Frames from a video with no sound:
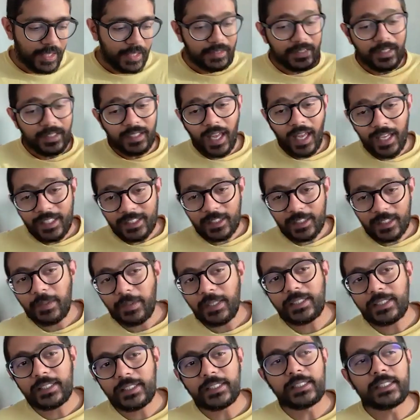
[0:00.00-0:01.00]
The last
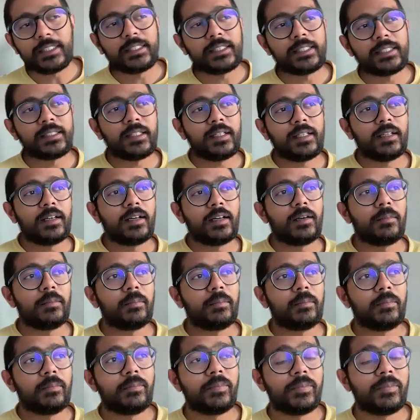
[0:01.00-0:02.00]
piece is
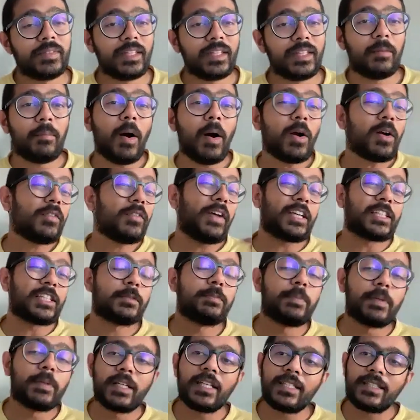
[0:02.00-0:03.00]
the amount of
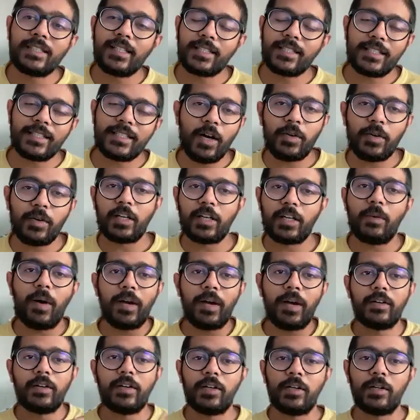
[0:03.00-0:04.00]
expertise that's now
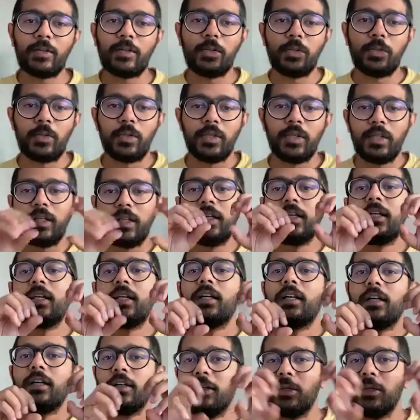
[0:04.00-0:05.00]
required to
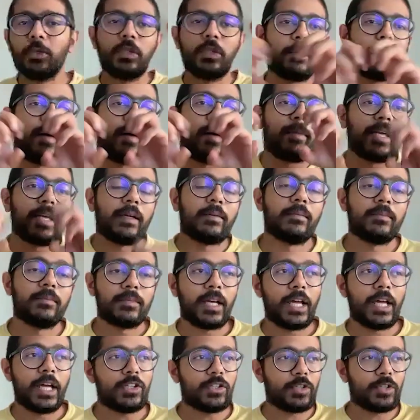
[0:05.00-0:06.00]
do the plumbing,
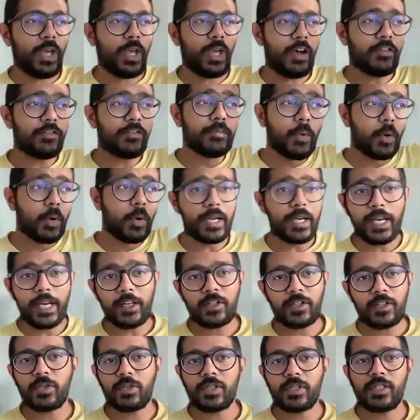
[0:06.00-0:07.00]
right? So you have more data
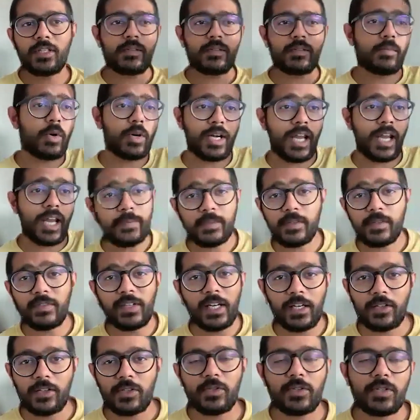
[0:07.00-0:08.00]
sources and more types of
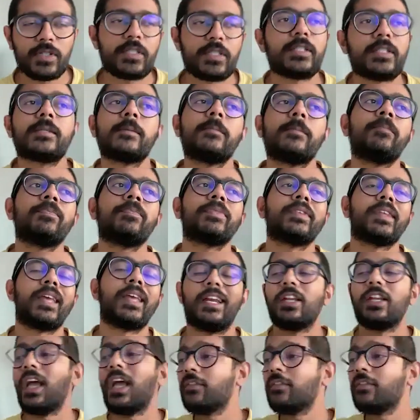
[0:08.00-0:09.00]
data sources,
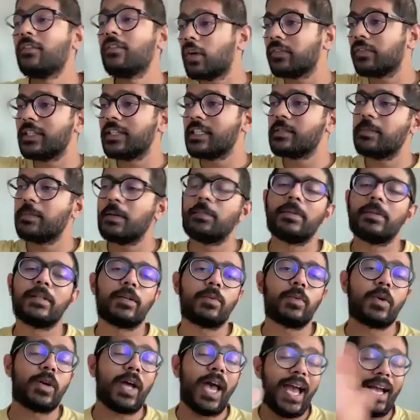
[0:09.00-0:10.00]
and you have all of these people
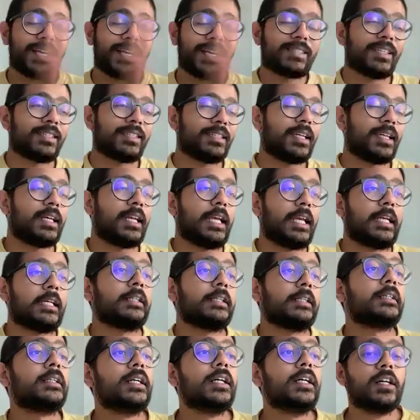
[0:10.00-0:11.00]
that want to access that data.
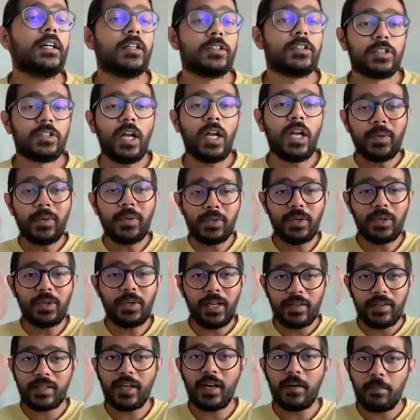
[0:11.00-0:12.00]
So now as you
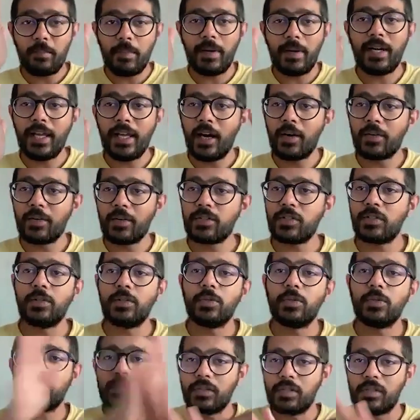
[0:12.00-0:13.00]
kind of start building out
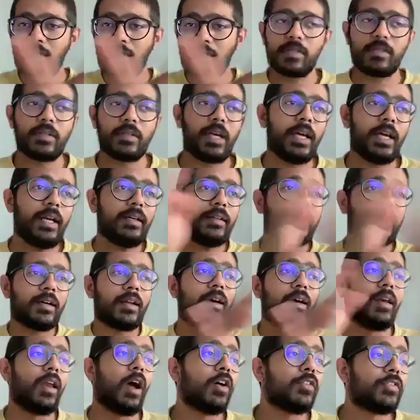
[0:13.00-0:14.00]
solutions, right, that
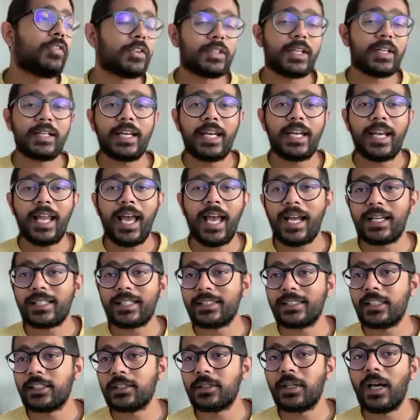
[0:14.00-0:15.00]
allow for that data
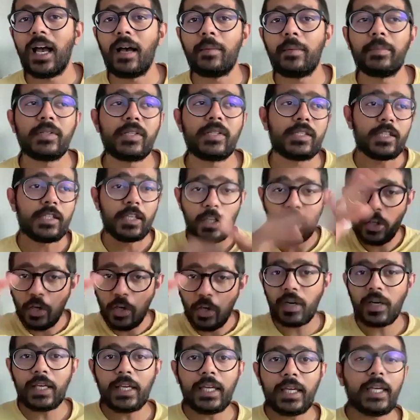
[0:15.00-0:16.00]
access to happen
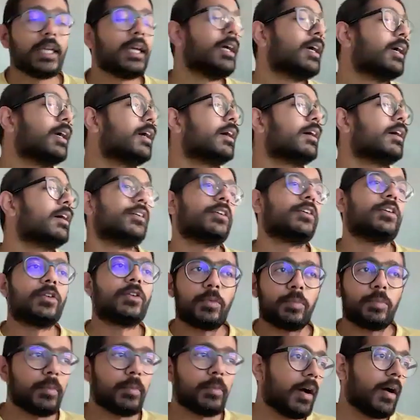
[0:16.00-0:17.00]
securely, you know,